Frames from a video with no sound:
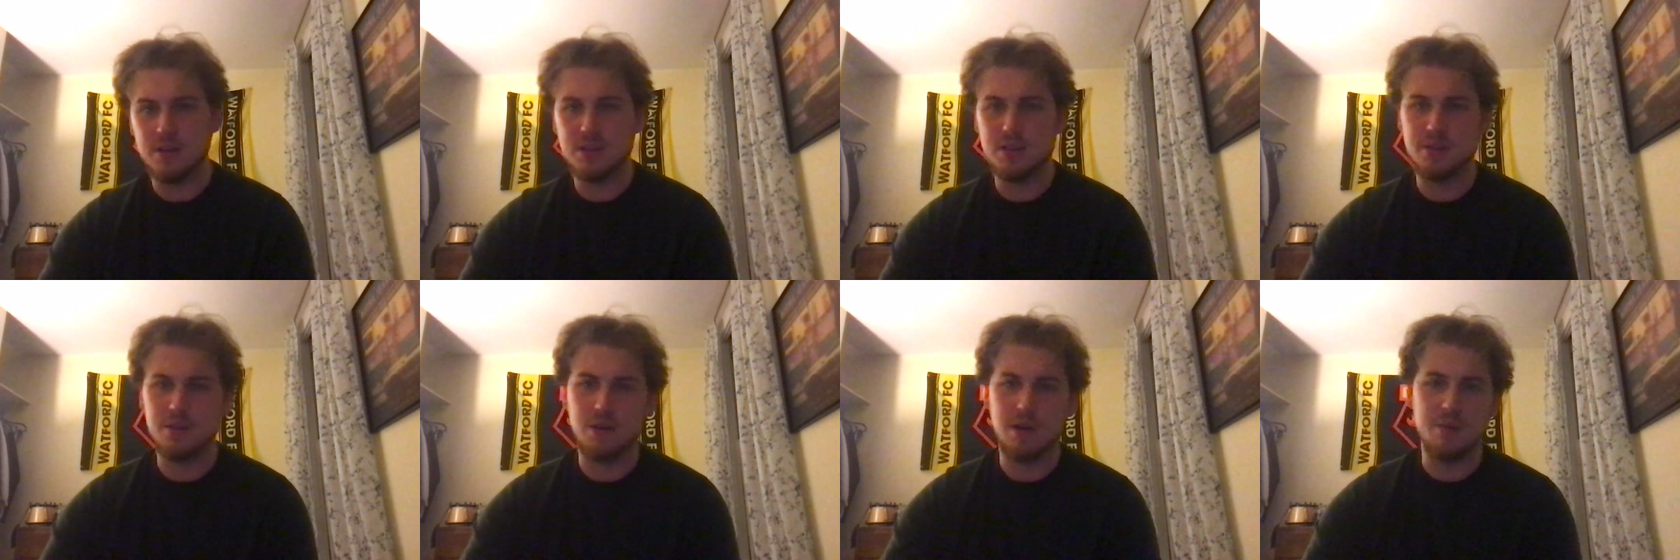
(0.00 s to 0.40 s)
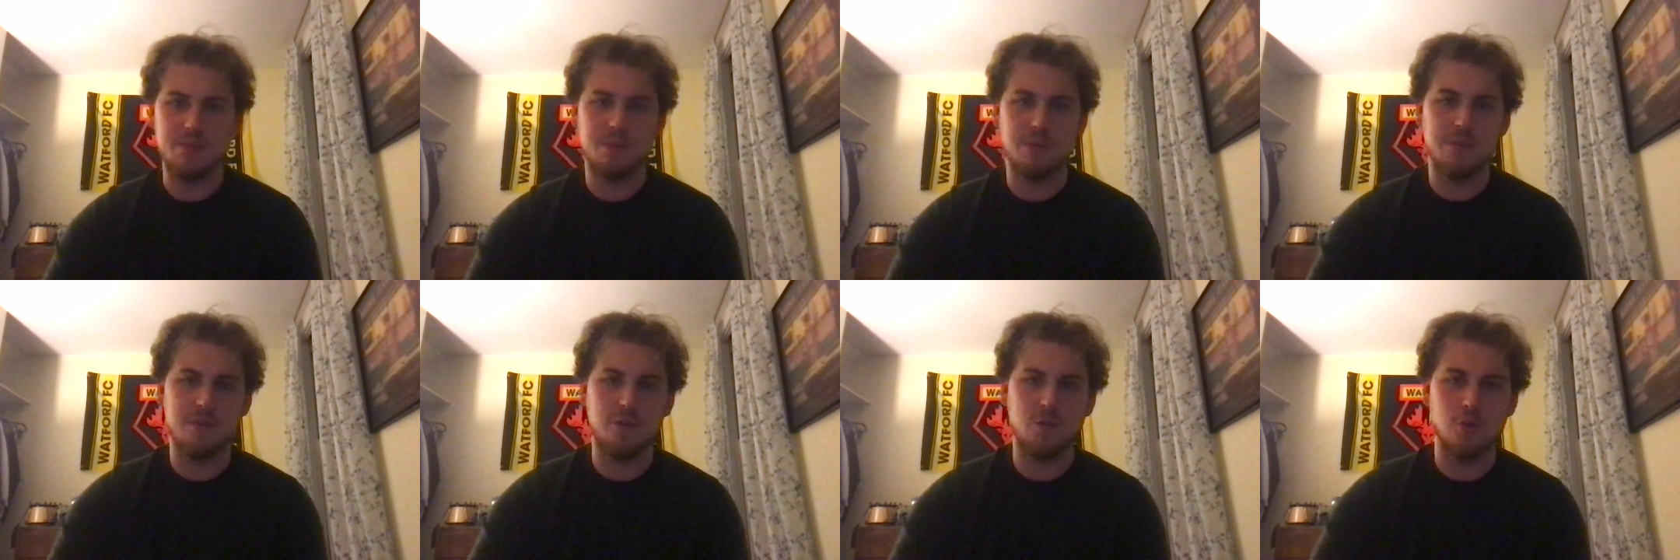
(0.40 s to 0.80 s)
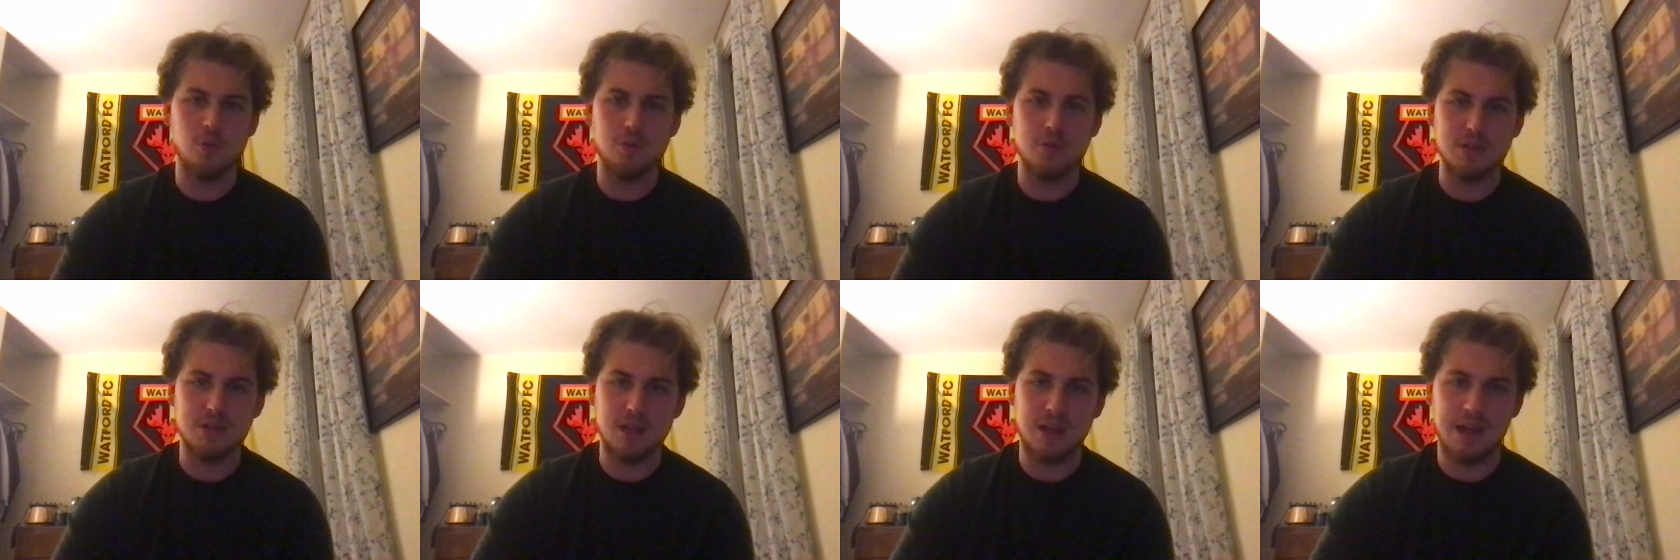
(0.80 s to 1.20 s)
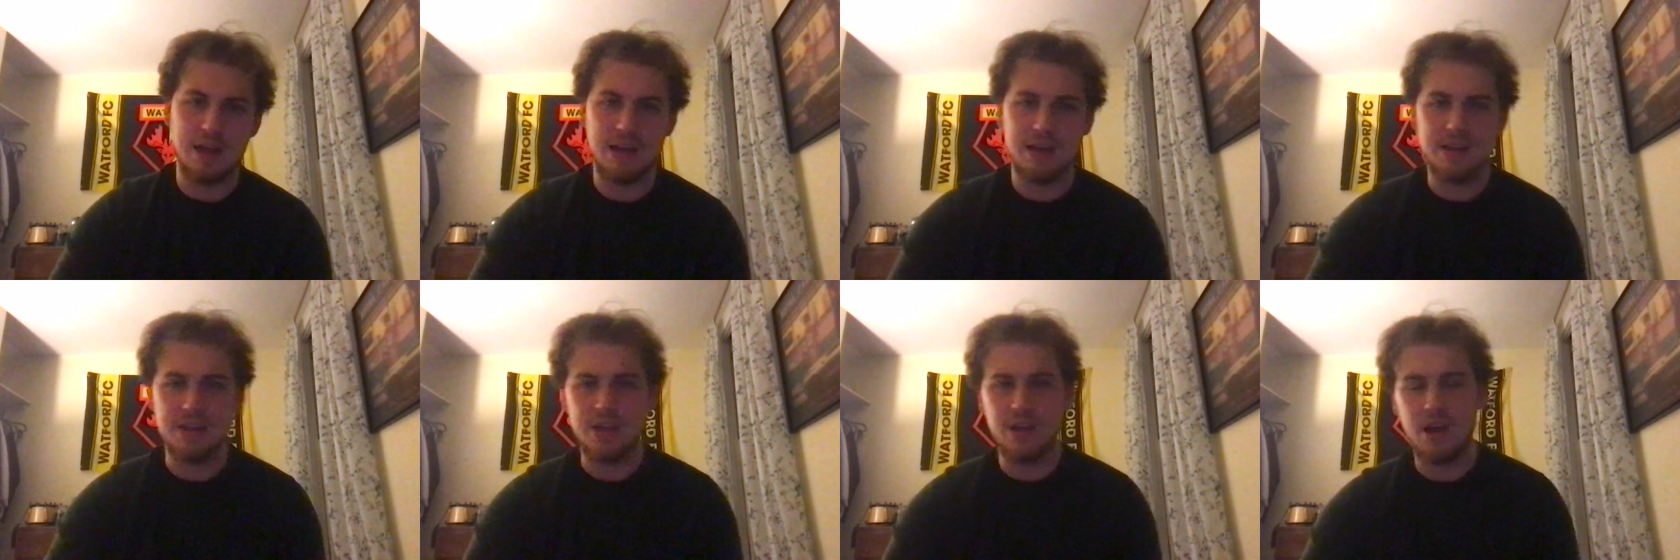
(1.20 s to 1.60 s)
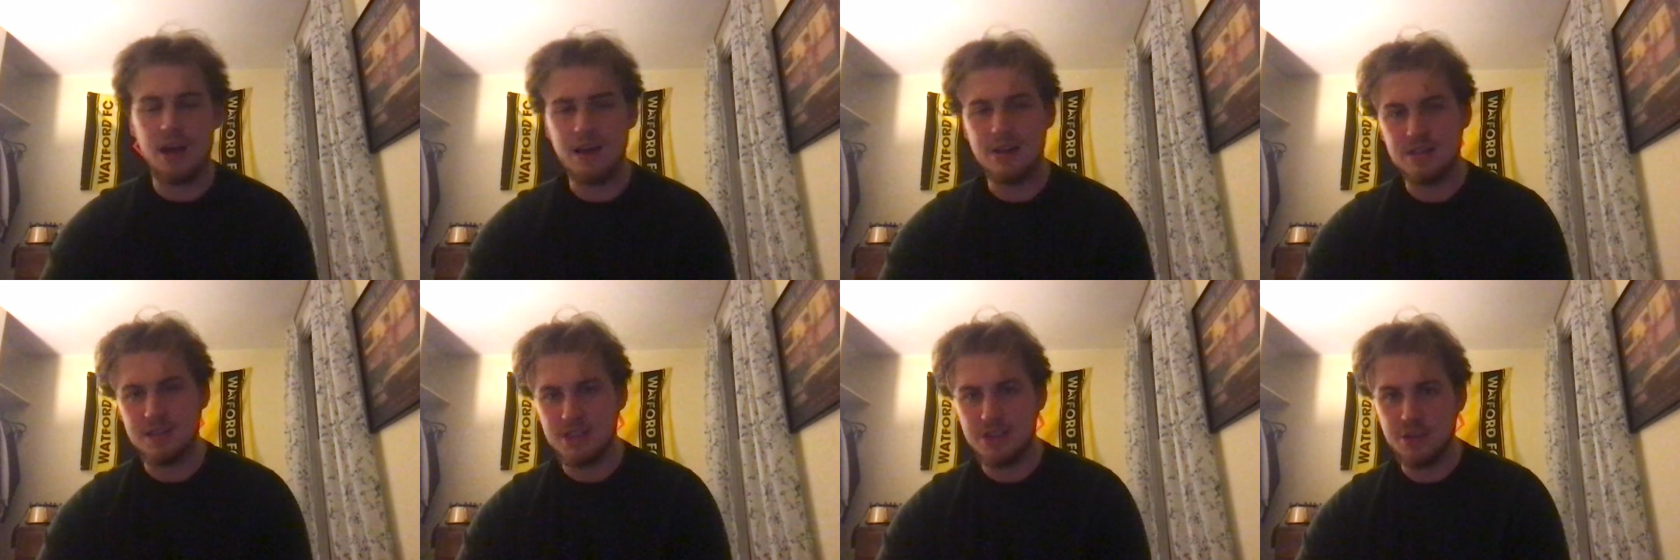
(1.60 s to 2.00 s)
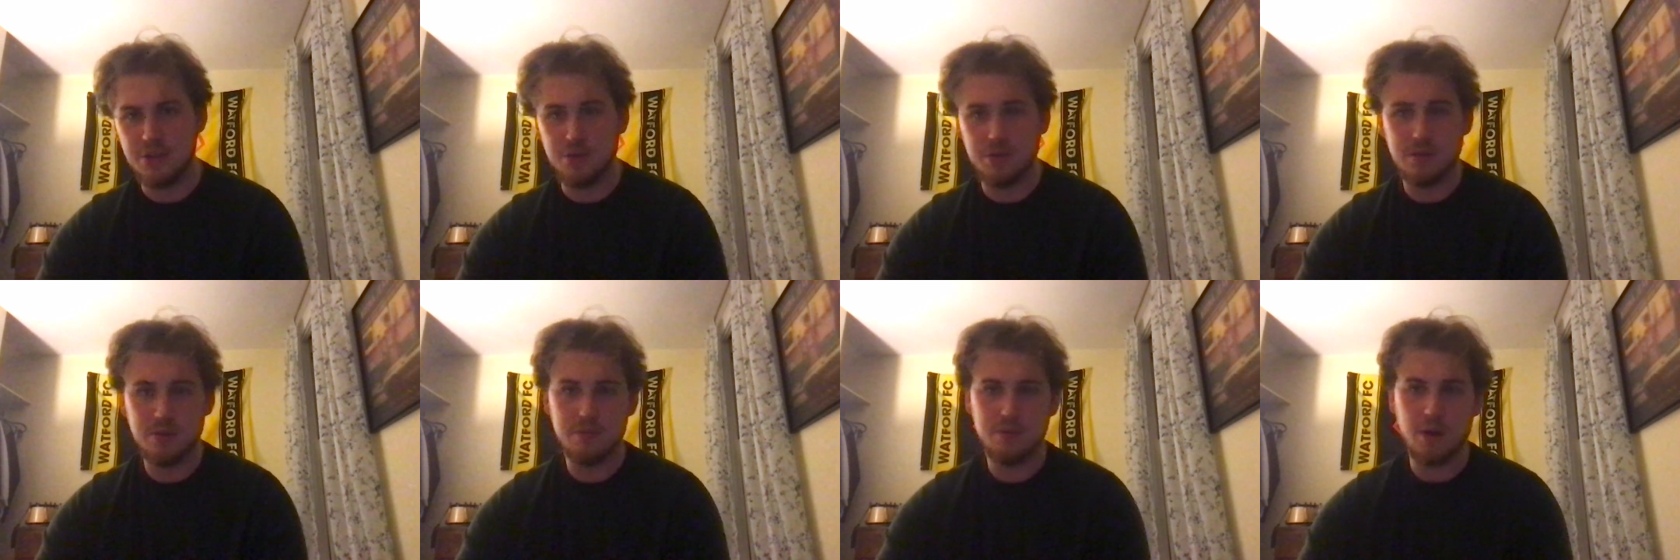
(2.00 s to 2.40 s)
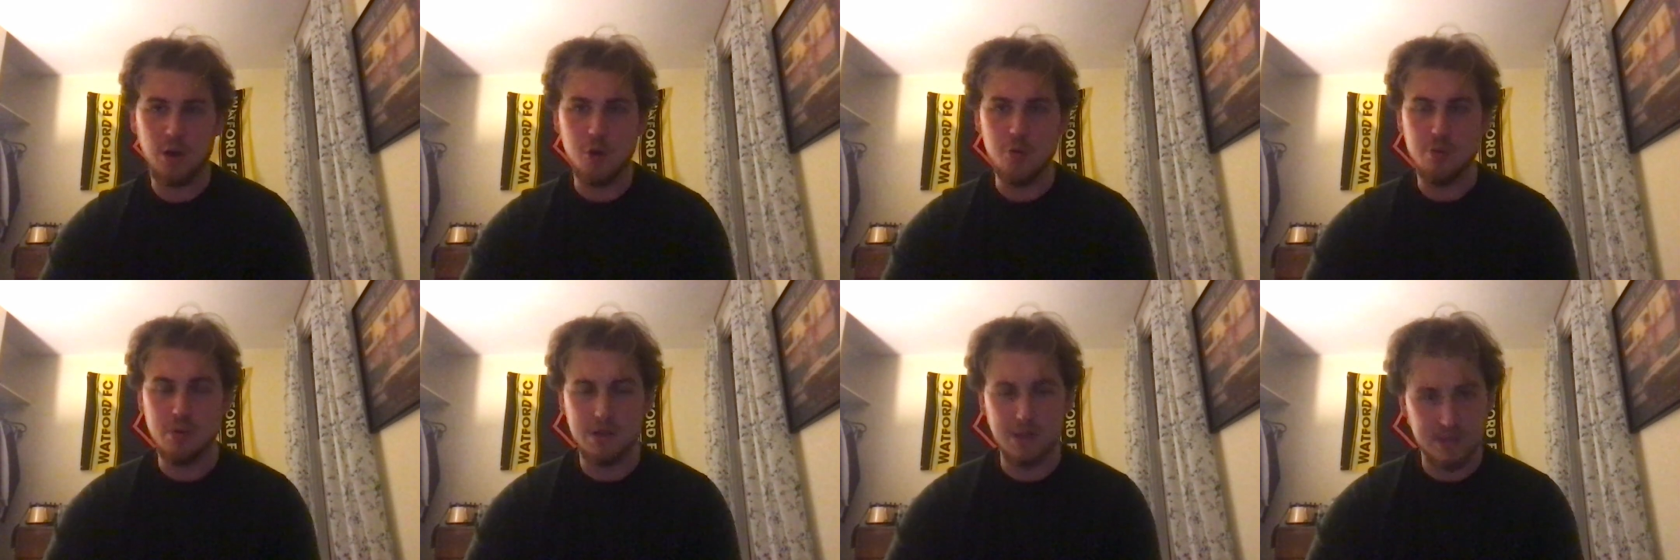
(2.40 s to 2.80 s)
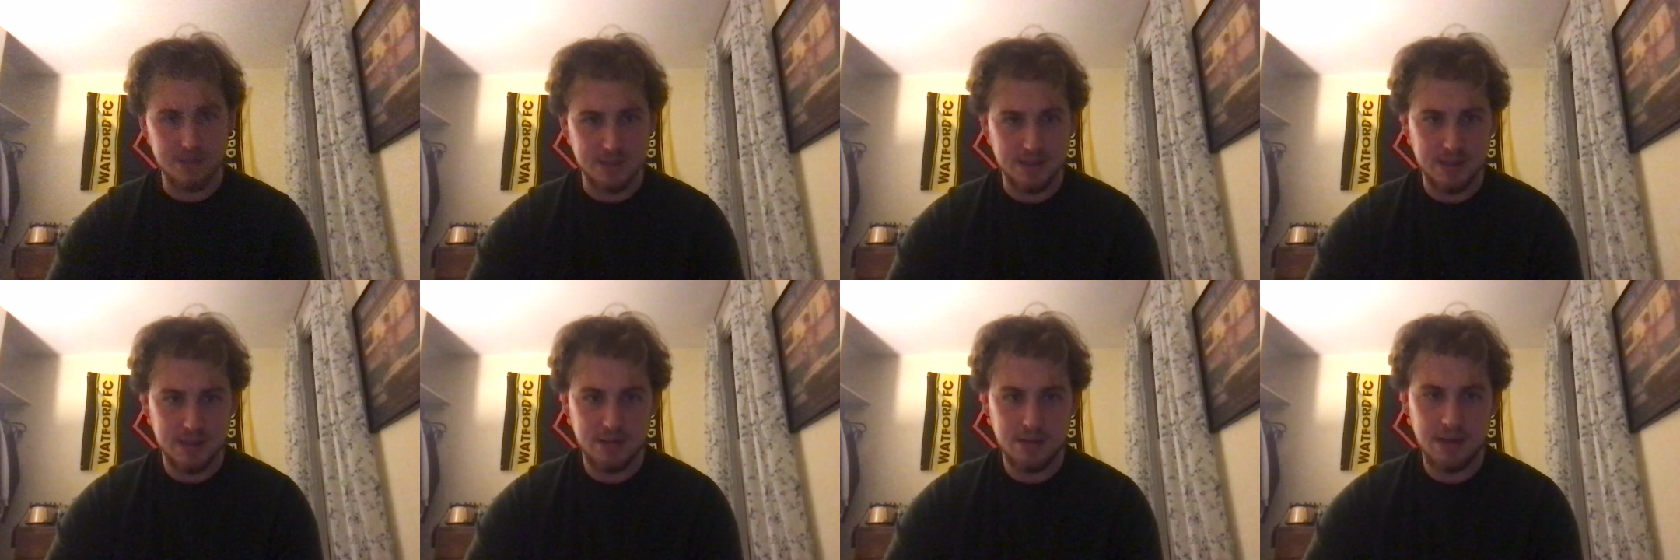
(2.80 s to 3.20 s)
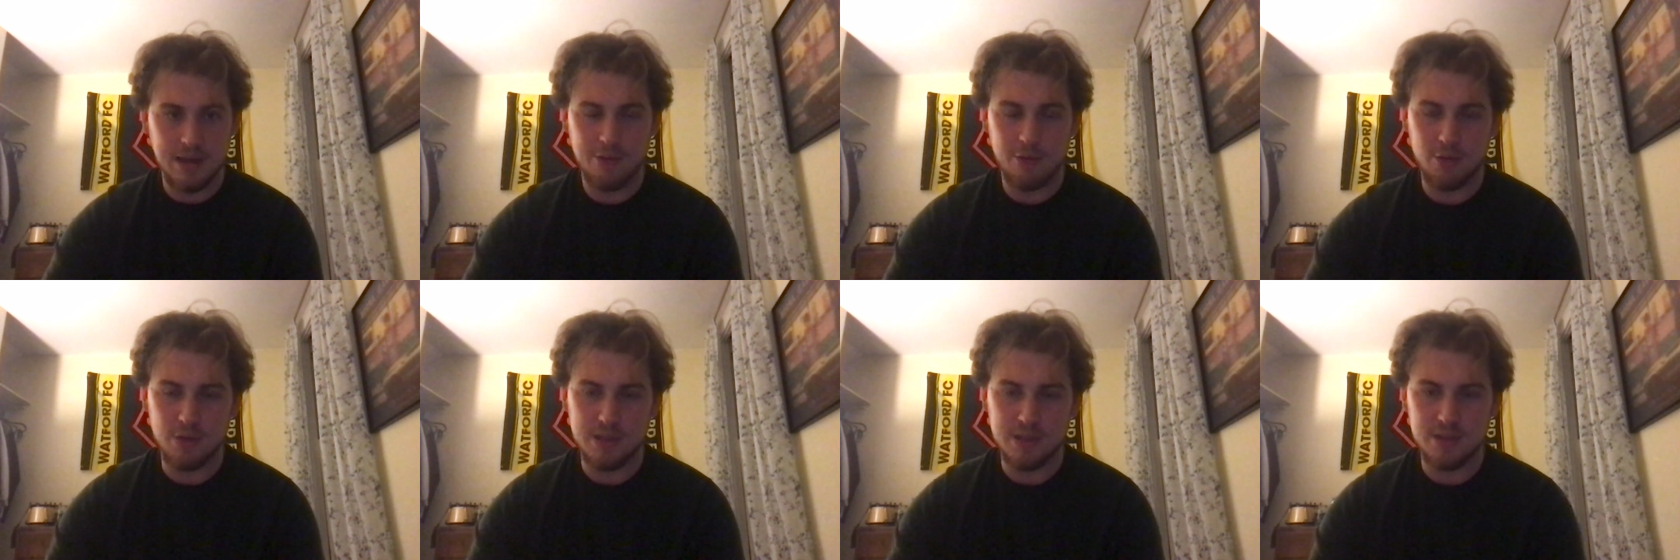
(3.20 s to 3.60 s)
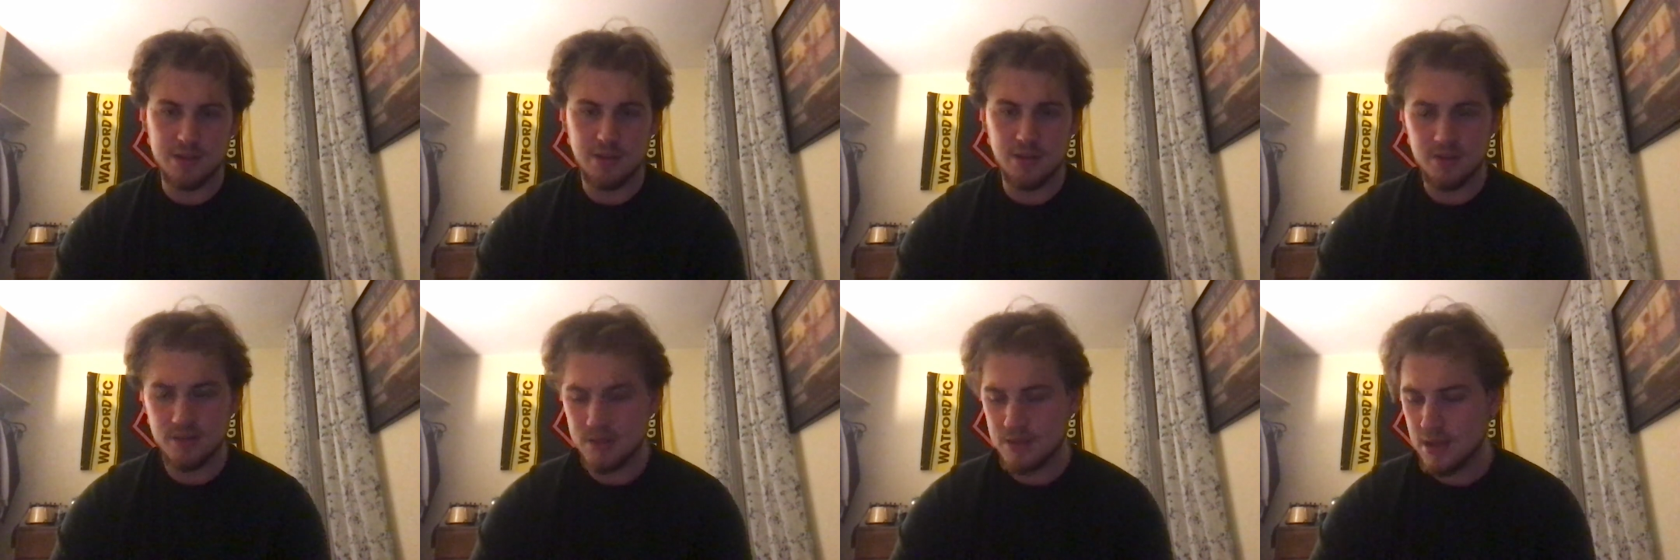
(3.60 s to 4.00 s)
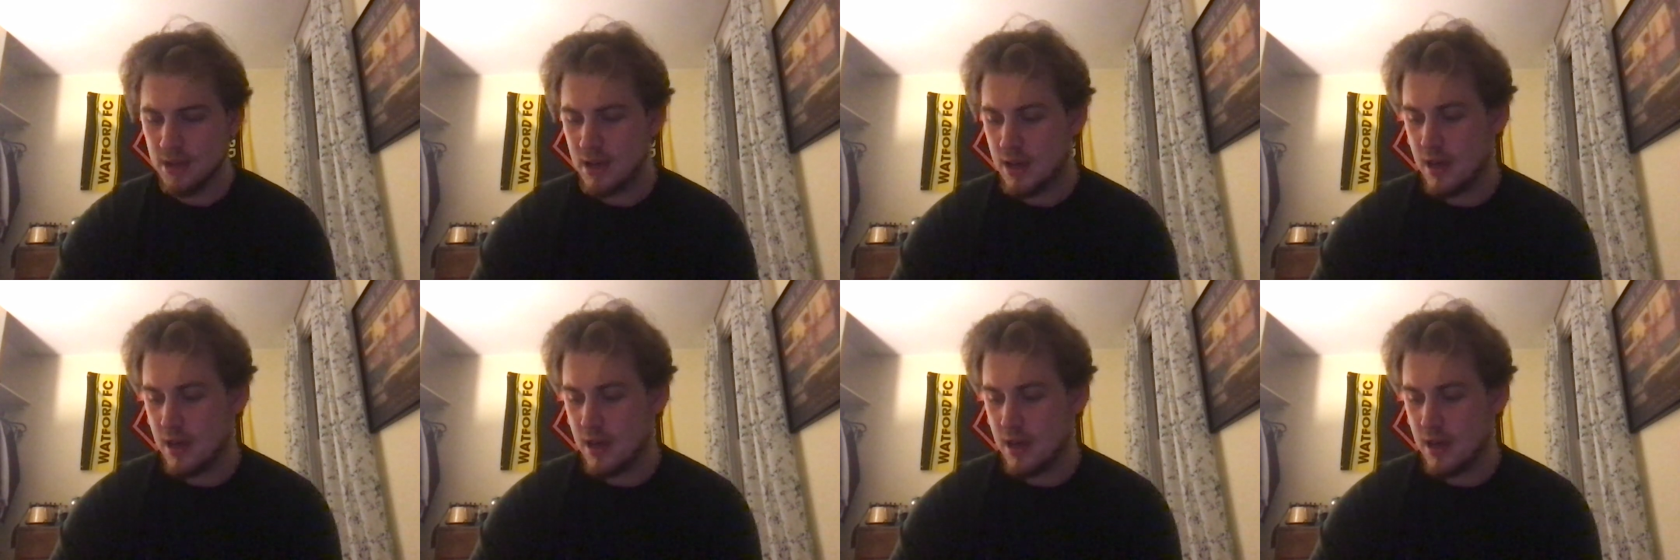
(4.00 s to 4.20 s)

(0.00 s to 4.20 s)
So I performed as youth openers at Ronnie Scott's